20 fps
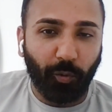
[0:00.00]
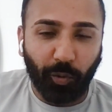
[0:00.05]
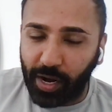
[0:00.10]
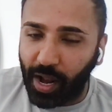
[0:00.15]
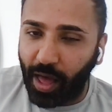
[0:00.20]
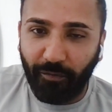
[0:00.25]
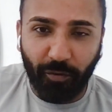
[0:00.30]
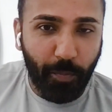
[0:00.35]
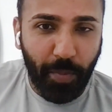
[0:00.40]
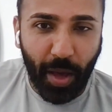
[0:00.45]
we're
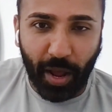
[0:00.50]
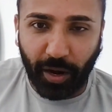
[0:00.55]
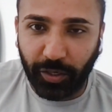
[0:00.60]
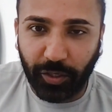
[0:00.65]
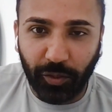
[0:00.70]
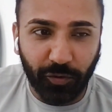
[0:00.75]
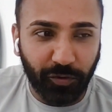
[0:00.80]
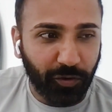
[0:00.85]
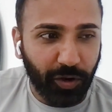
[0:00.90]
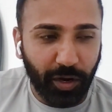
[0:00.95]
going to have a
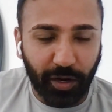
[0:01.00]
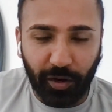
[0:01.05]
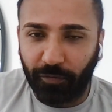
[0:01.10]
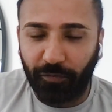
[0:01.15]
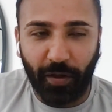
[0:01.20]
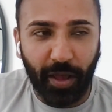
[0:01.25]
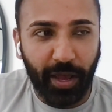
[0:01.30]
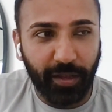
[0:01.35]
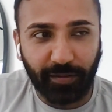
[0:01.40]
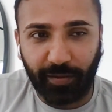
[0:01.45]
better user
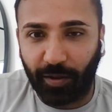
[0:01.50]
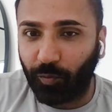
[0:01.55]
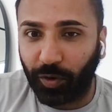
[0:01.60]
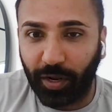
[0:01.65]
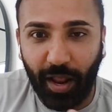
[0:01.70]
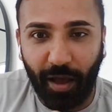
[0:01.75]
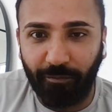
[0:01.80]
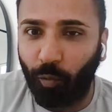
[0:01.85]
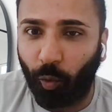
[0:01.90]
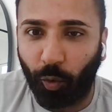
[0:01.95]
interface and
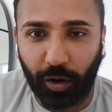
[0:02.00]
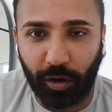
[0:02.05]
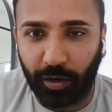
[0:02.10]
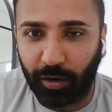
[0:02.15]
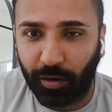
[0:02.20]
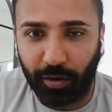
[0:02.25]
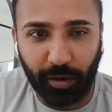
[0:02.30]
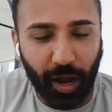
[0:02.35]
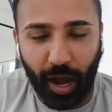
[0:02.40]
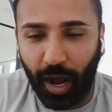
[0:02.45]
we're going to have
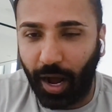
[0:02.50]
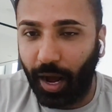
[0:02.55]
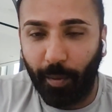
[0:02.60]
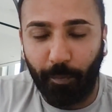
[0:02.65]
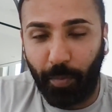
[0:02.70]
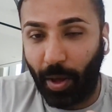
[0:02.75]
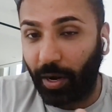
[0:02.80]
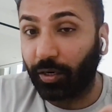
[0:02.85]
more uh,